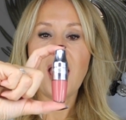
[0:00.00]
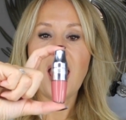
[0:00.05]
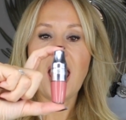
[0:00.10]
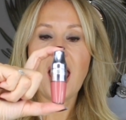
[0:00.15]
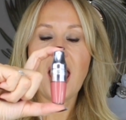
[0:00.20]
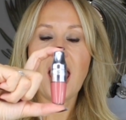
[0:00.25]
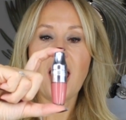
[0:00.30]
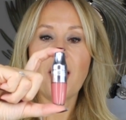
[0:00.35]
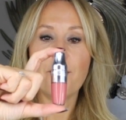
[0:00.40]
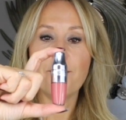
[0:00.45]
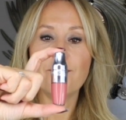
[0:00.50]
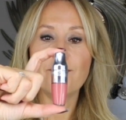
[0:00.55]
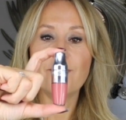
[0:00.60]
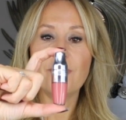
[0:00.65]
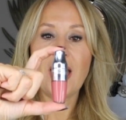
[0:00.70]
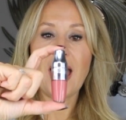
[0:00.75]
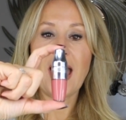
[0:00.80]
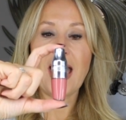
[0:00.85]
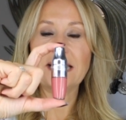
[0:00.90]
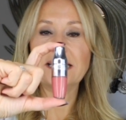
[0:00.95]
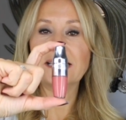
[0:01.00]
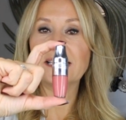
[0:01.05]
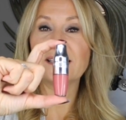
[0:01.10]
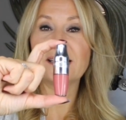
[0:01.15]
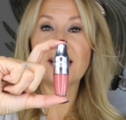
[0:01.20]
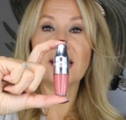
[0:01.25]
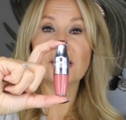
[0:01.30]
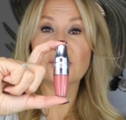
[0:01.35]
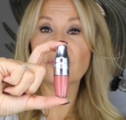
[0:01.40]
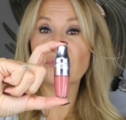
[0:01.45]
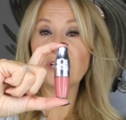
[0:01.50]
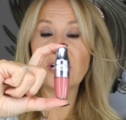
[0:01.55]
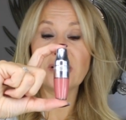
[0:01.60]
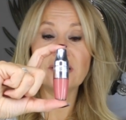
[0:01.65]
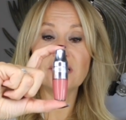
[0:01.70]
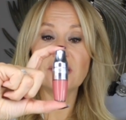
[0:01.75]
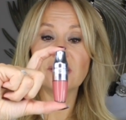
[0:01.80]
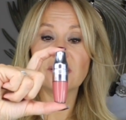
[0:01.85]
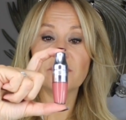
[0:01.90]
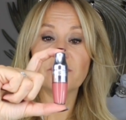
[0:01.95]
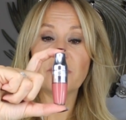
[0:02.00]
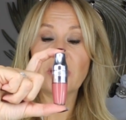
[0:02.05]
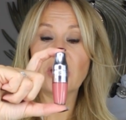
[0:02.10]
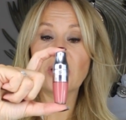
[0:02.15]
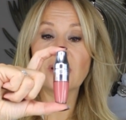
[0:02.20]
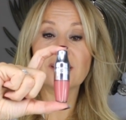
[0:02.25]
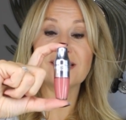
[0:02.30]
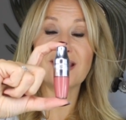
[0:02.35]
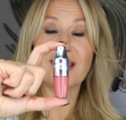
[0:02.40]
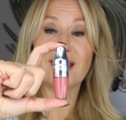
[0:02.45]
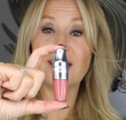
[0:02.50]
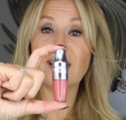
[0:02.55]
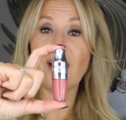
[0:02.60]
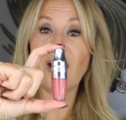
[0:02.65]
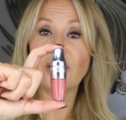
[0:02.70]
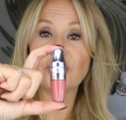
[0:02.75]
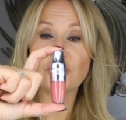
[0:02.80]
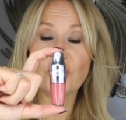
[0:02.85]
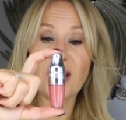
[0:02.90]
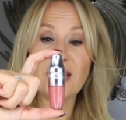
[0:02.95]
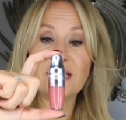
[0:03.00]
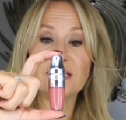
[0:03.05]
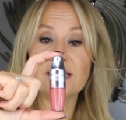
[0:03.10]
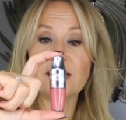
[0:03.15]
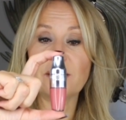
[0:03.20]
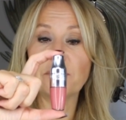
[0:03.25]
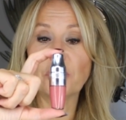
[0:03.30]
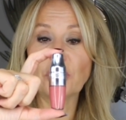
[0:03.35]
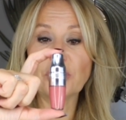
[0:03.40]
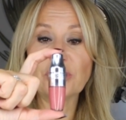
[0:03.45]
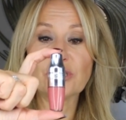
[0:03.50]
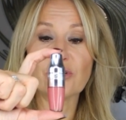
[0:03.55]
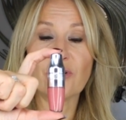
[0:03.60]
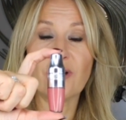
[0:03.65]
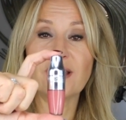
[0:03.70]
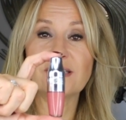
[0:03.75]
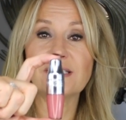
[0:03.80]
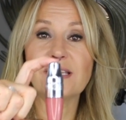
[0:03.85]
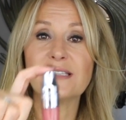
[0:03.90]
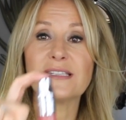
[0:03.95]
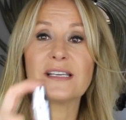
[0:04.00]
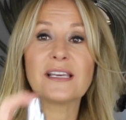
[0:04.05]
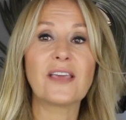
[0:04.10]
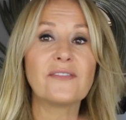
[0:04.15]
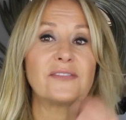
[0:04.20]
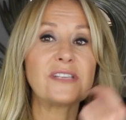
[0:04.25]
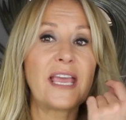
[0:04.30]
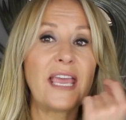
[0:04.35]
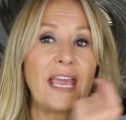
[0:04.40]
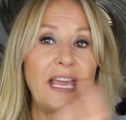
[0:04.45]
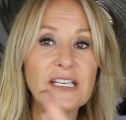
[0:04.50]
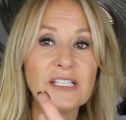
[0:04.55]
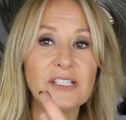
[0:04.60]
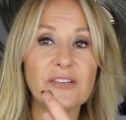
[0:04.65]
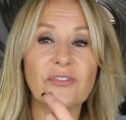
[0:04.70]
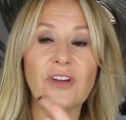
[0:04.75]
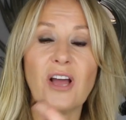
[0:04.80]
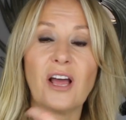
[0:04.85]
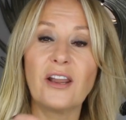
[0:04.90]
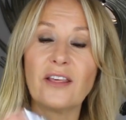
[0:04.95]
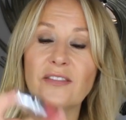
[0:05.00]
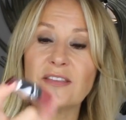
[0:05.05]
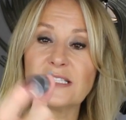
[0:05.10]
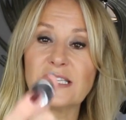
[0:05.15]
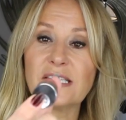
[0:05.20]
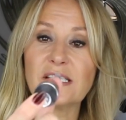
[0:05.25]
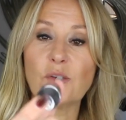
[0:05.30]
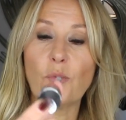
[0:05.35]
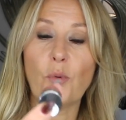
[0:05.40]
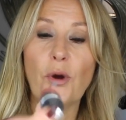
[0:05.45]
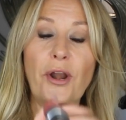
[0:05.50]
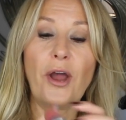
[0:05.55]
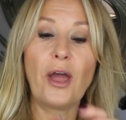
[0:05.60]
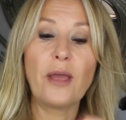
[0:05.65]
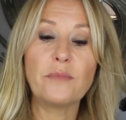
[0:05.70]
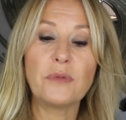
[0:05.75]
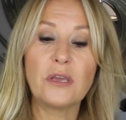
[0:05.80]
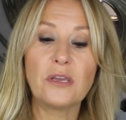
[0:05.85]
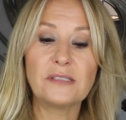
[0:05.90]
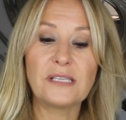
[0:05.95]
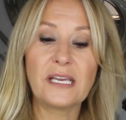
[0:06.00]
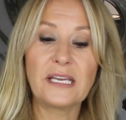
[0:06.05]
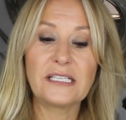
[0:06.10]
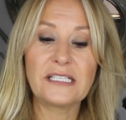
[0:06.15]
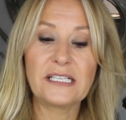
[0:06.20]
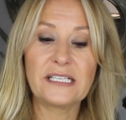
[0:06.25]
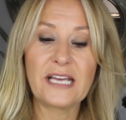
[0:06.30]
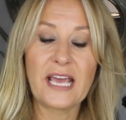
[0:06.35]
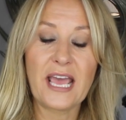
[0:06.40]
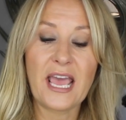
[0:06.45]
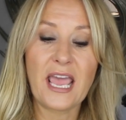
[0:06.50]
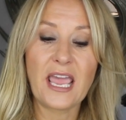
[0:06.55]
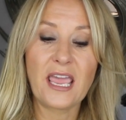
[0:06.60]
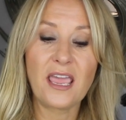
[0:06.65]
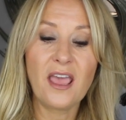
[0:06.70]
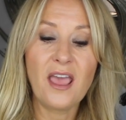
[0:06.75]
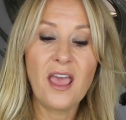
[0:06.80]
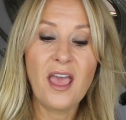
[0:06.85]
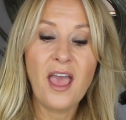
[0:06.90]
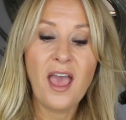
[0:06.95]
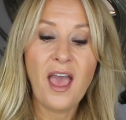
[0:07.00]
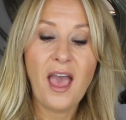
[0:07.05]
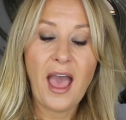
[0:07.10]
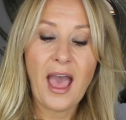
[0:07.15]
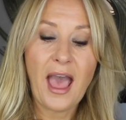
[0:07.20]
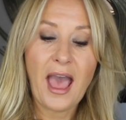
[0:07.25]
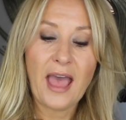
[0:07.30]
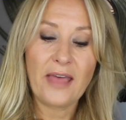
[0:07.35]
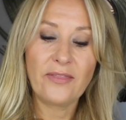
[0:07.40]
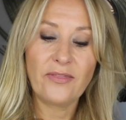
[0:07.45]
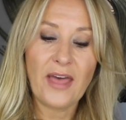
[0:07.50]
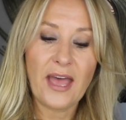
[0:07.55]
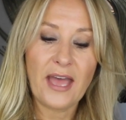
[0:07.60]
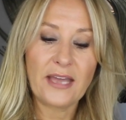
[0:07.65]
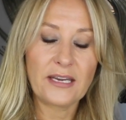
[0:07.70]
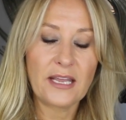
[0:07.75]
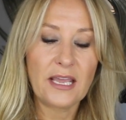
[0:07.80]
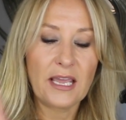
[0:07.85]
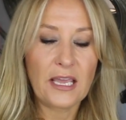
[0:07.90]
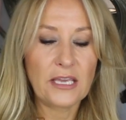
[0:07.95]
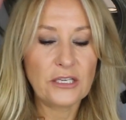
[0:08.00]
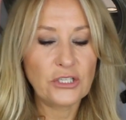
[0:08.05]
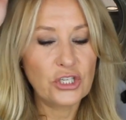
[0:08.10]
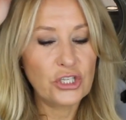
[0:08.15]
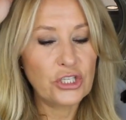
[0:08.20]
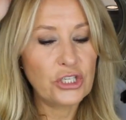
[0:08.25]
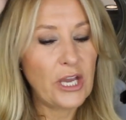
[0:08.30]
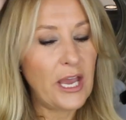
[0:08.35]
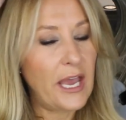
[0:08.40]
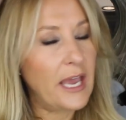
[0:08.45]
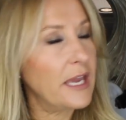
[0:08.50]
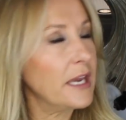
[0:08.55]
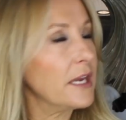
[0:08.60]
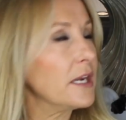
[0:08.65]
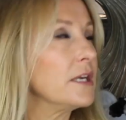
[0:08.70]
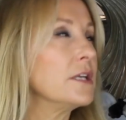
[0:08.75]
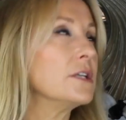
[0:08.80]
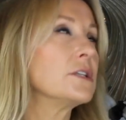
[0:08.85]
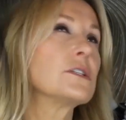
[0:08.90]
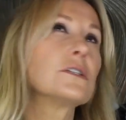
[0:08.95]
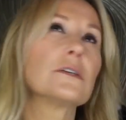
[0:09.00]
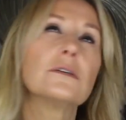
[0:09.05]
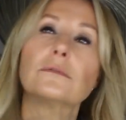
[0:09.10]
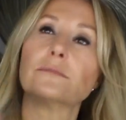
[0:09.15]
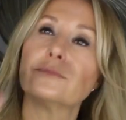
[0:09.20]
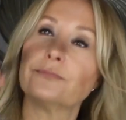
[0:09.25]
and sticks redundant, because it hydrates, it moisturizes, it gives a hint of color. This is the one I'm using today, and that is shade,